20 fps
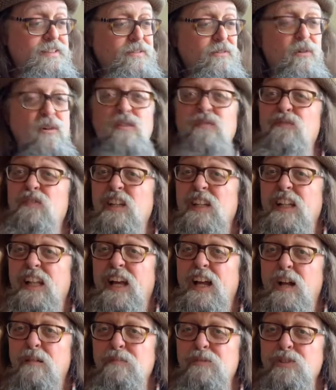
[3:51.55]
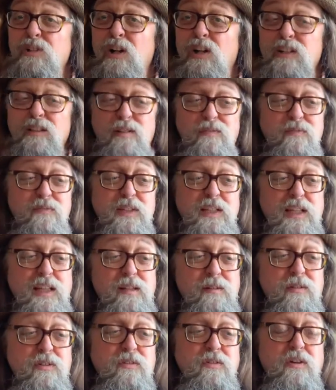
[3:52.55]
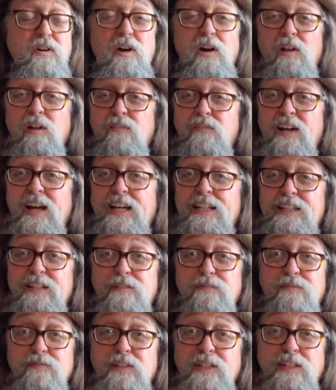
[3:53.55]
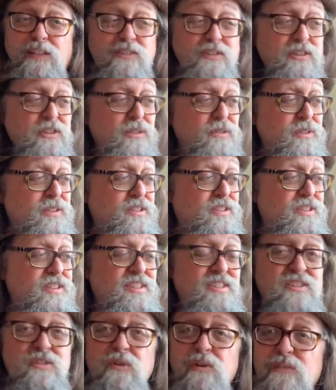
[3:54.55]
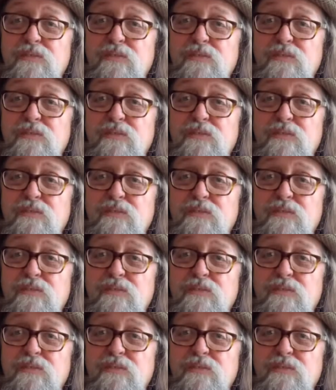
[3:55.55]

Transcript: Or a fiddle. I almost called it a fiddle. You can call a violin a fiddle too. It's just sort of